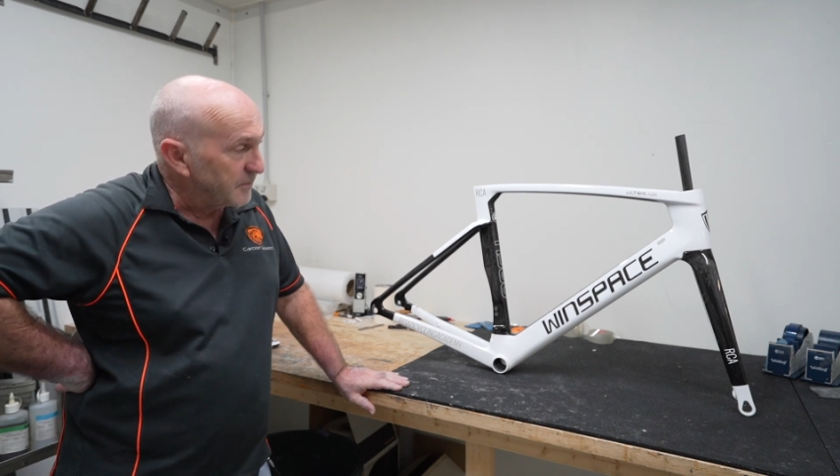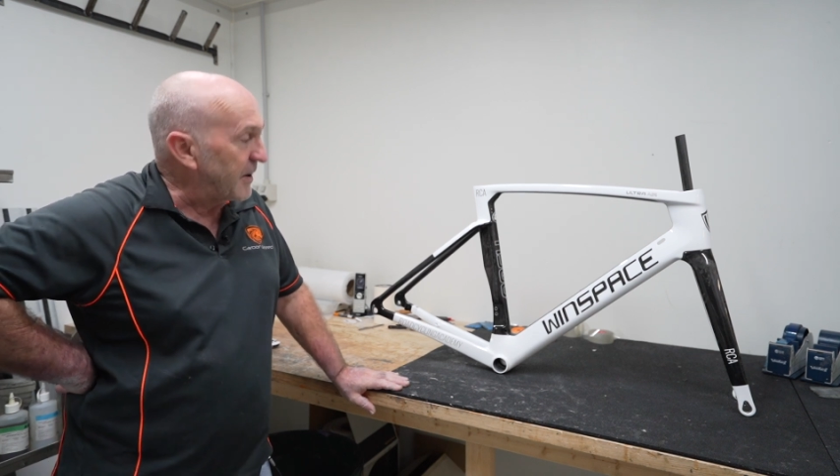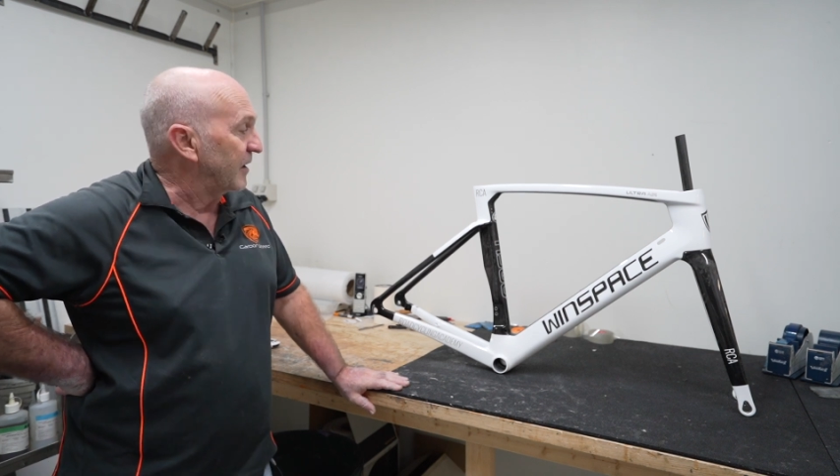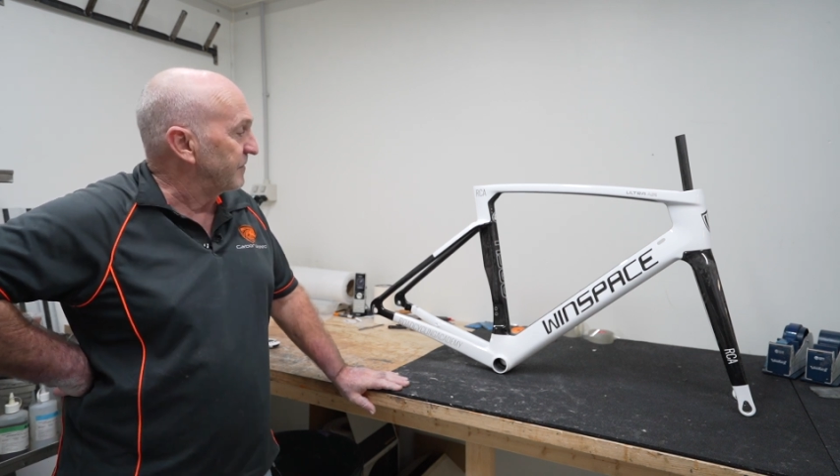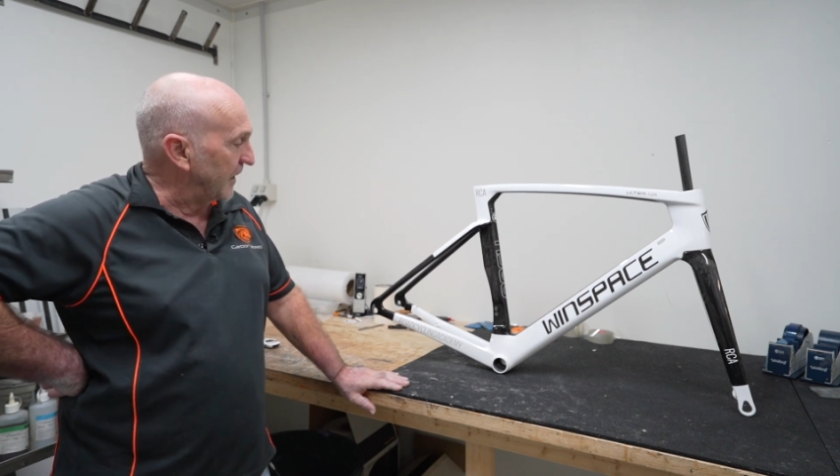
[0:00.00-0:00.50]

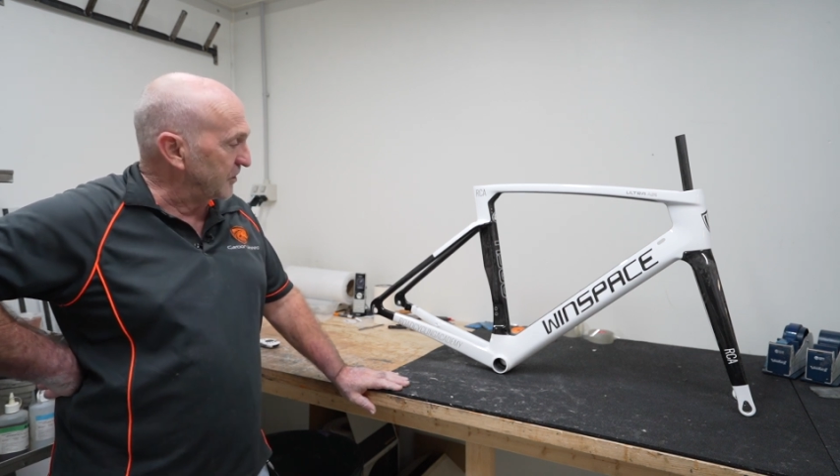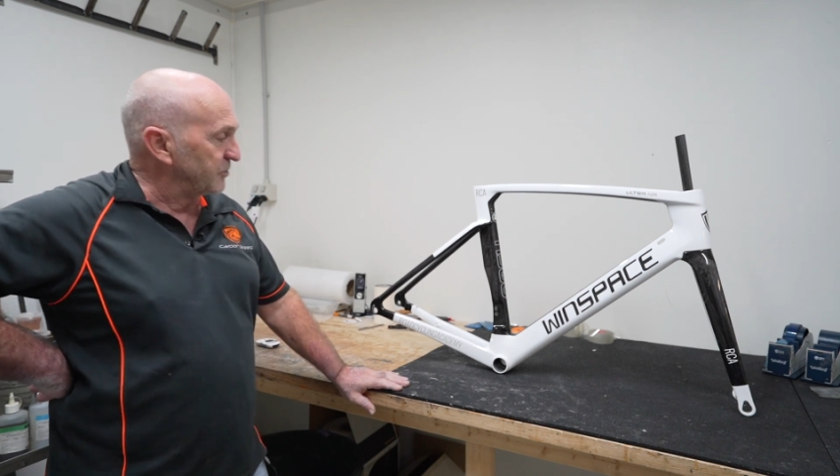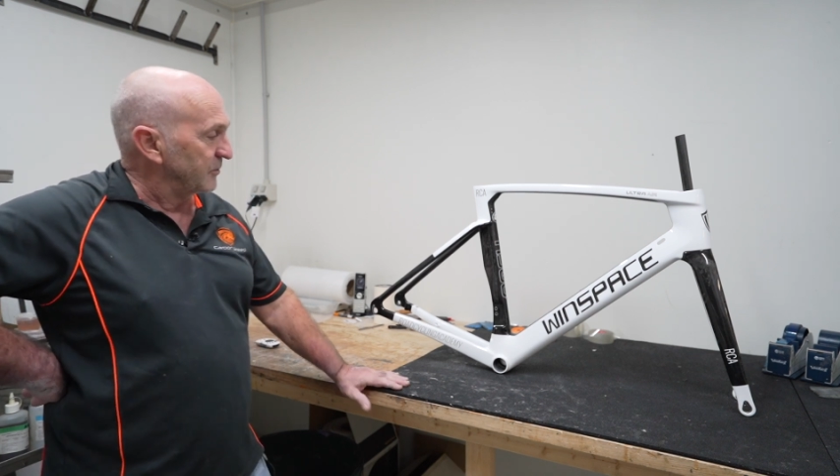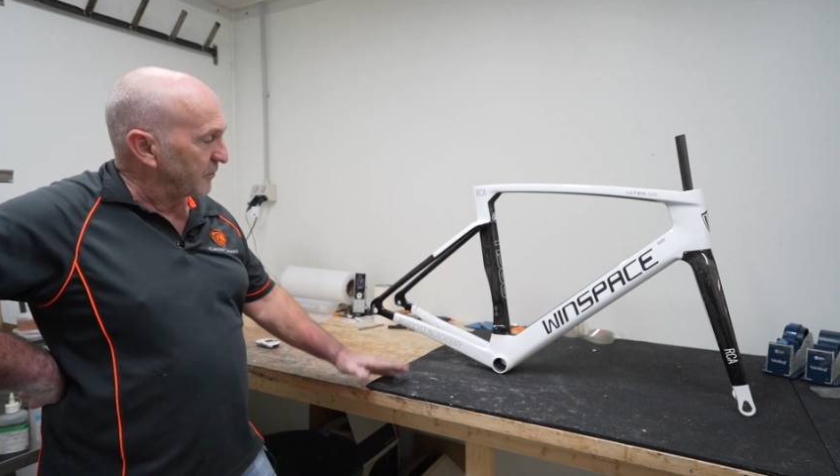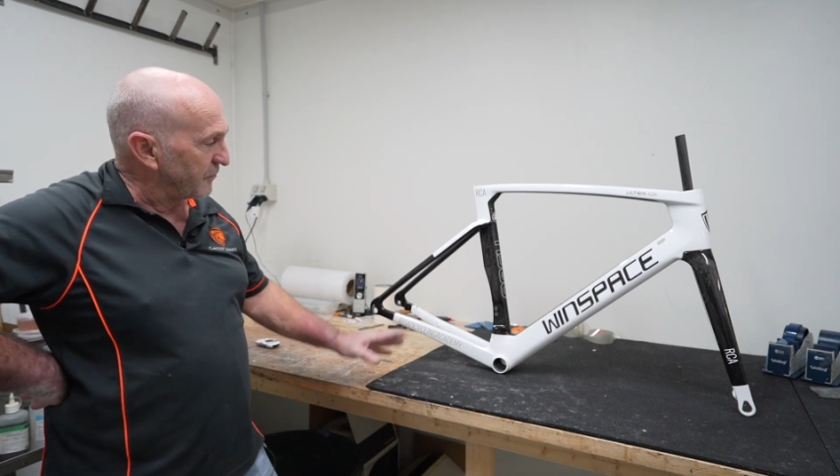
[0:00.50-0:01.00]

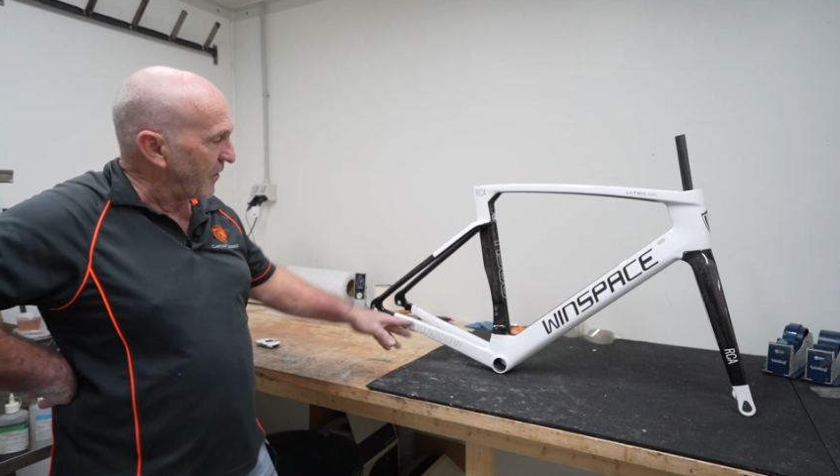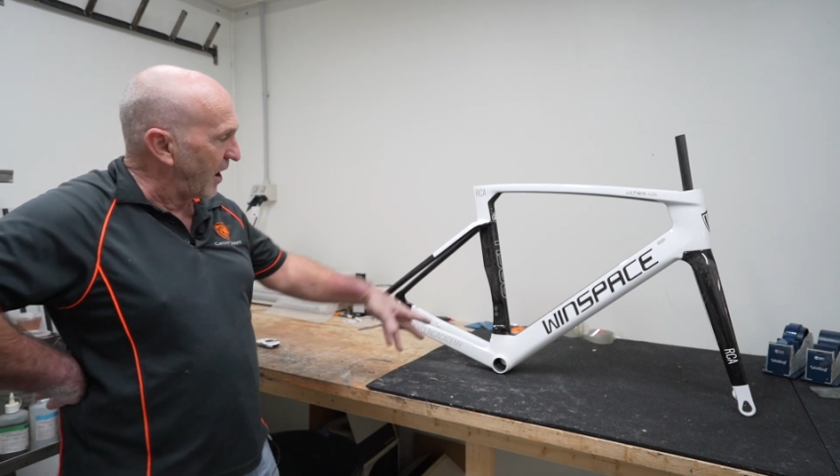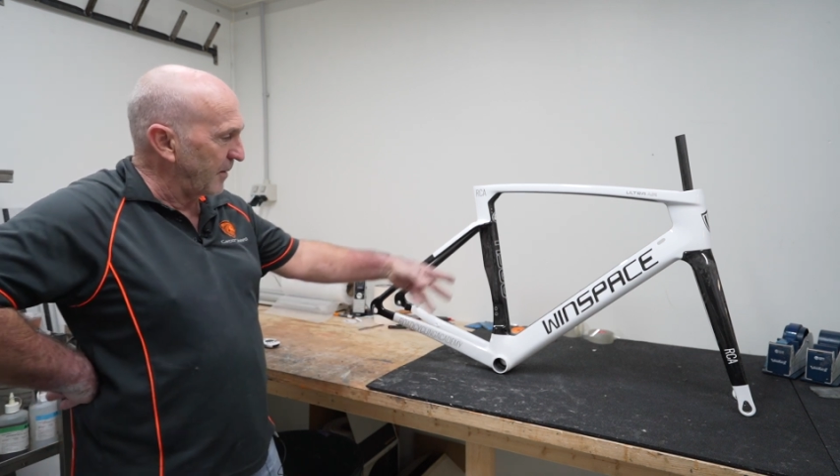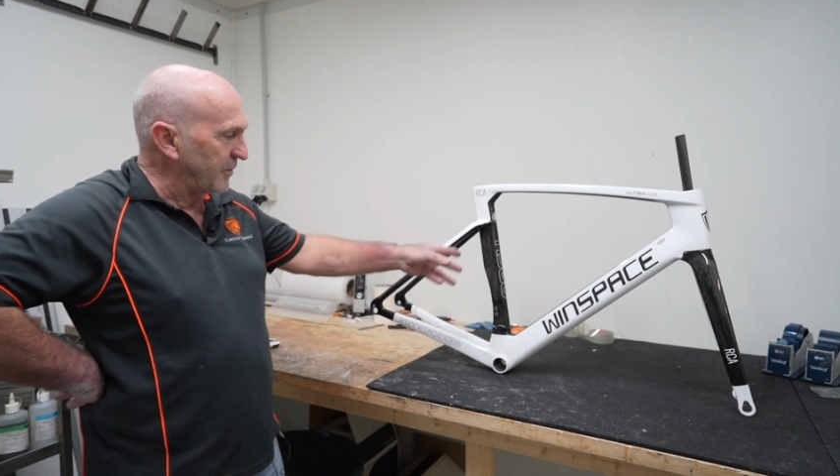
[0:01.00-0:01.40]
manufacturing of the frame,